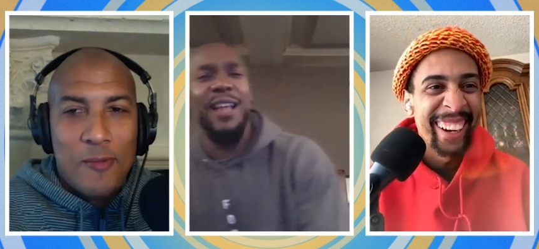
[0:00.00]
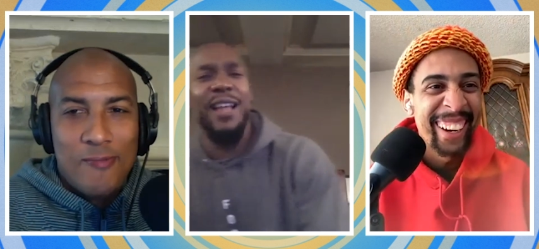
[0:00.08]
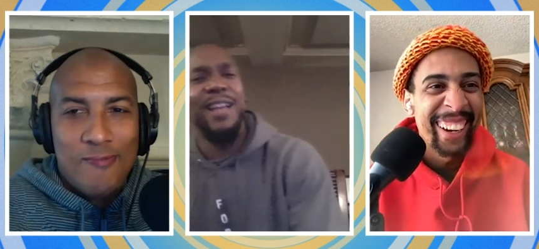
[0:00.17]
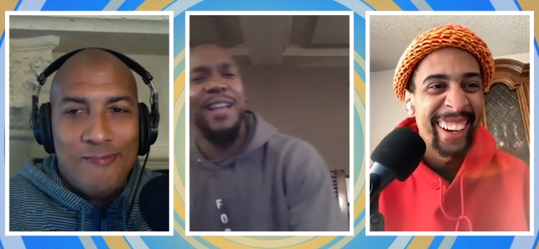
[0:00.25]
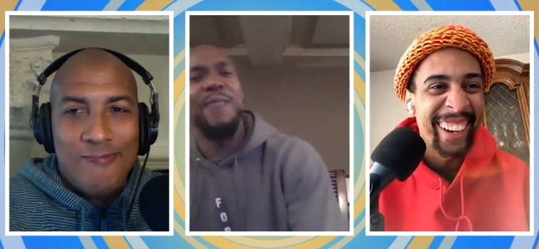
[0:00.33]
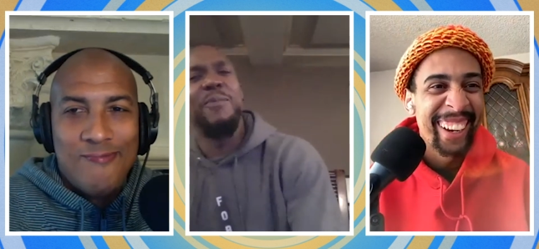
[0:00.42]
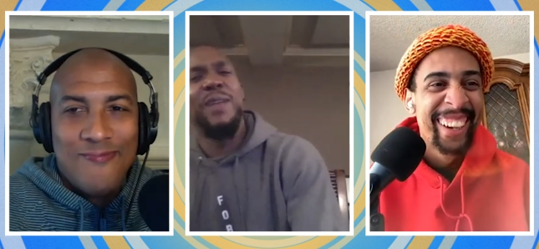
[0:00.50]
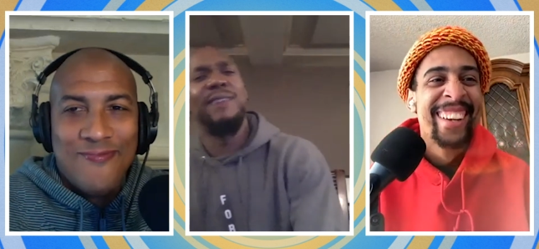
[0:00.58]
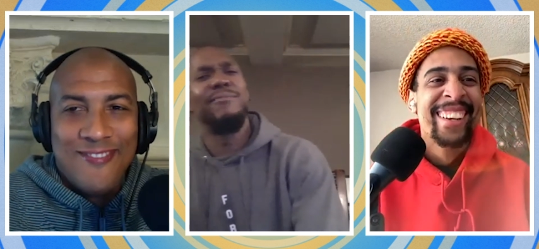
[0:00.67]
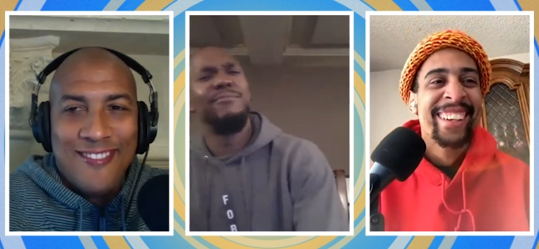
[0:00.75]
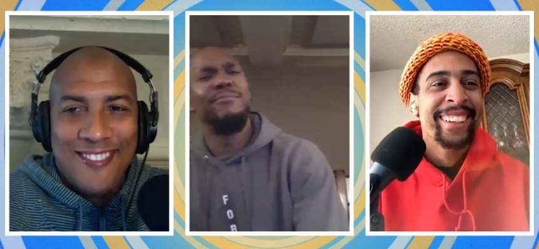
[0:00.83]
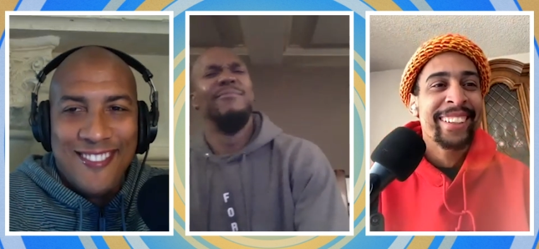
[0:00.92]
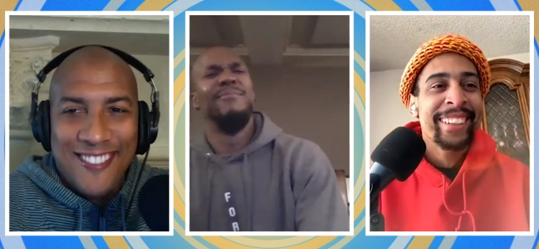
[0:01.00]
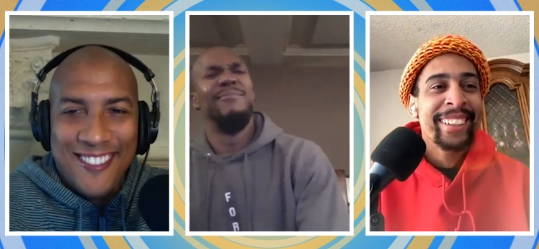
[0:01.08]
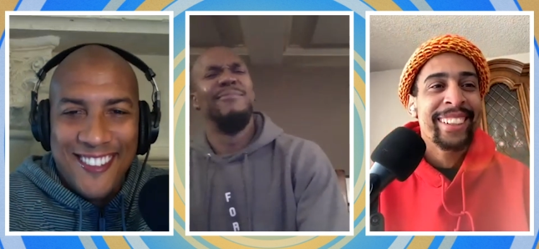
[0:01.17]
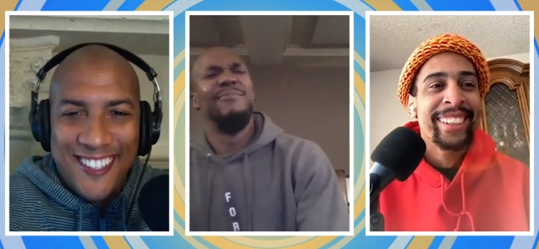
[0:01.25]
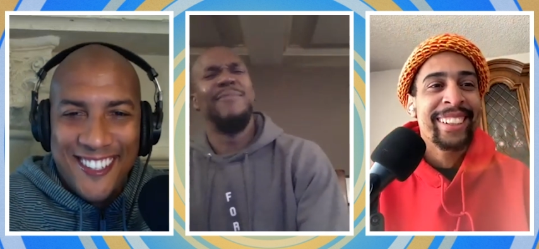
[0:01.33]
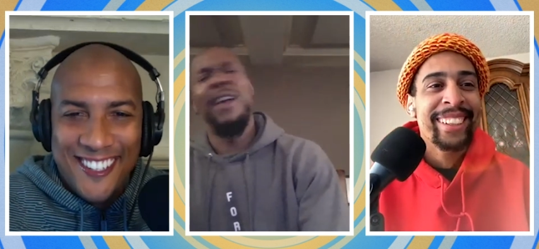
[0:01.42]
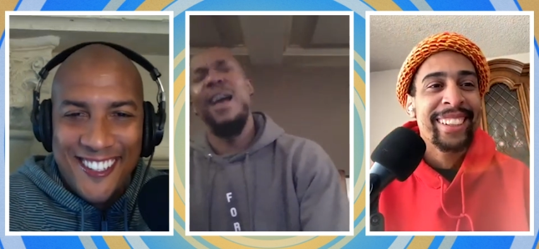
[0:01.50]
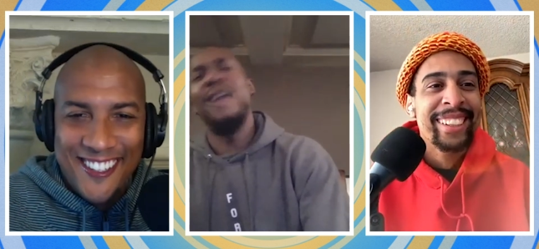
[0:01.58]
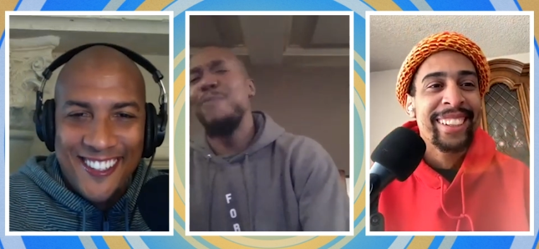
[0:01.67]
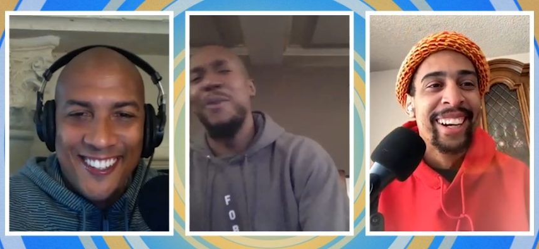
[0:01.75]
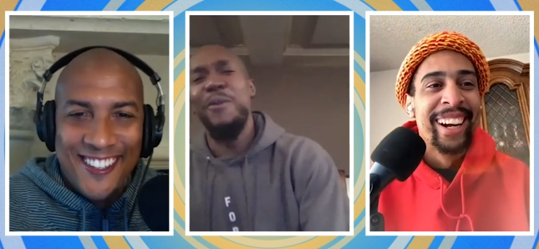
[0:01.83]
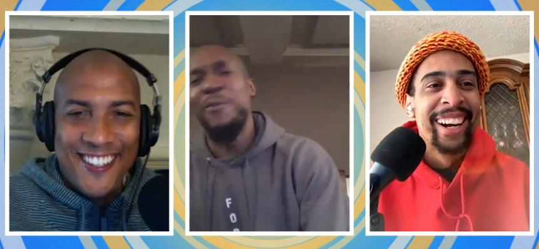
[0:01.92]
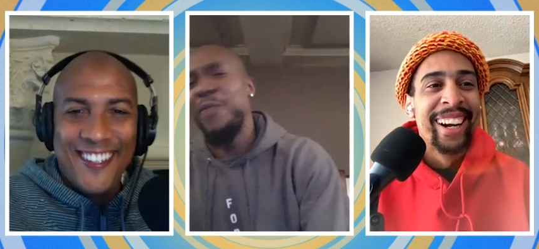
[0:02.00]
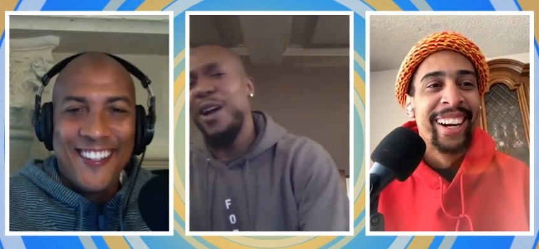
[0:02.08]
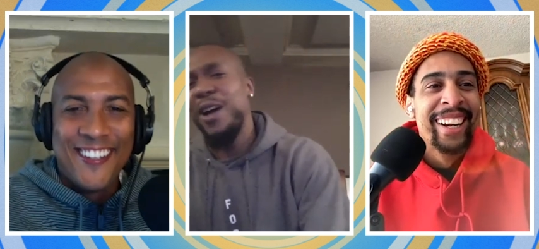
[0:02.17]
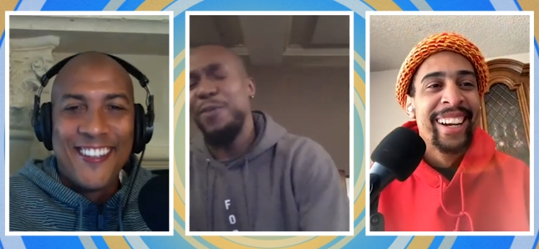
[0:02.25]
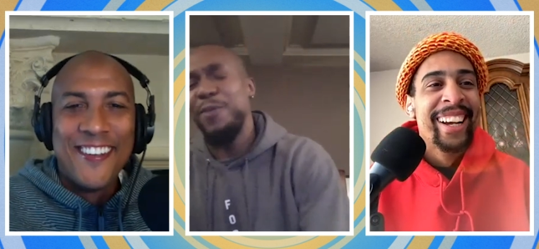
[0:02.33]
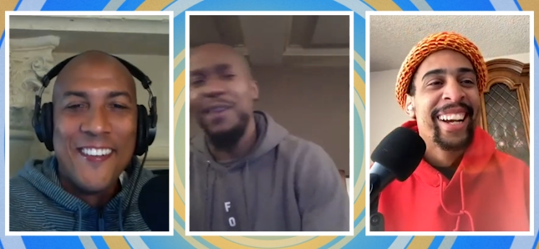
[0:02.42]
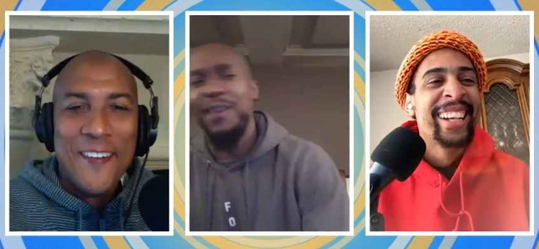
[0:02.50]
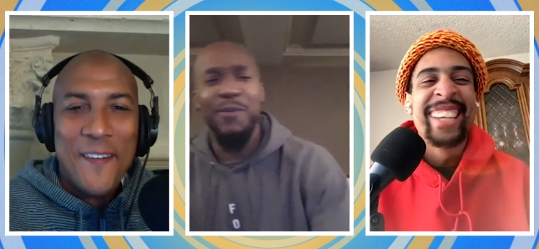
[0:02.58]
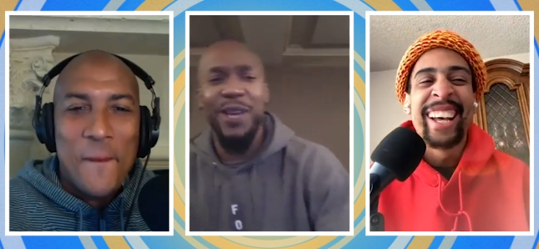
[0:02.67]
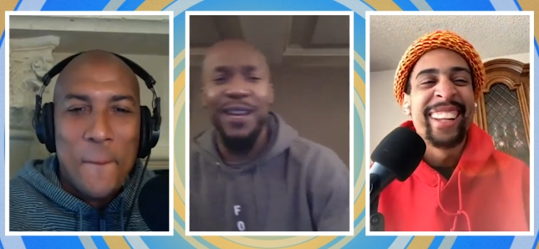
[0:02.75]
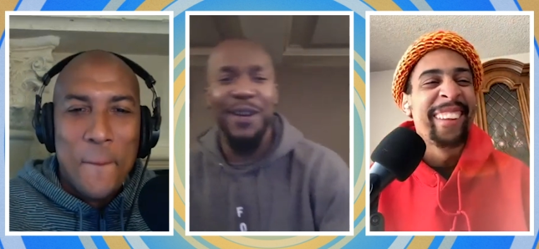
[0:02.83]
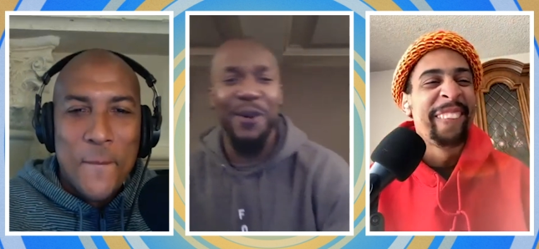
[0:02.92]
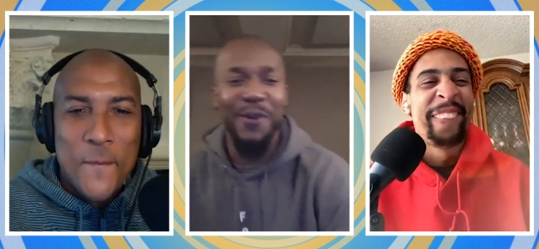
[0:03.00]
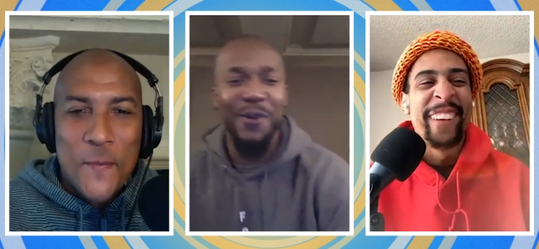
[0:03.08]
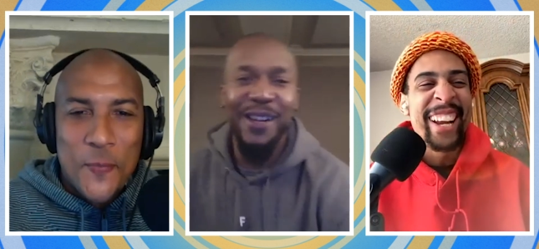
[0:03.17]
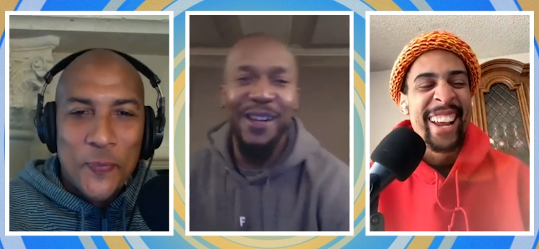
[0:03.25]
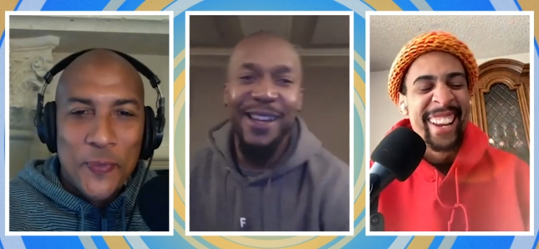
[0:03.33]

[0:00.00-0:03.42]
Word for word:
Speaker 1: Like I'm like, all right, bro, fine, whatever. He's hella funny.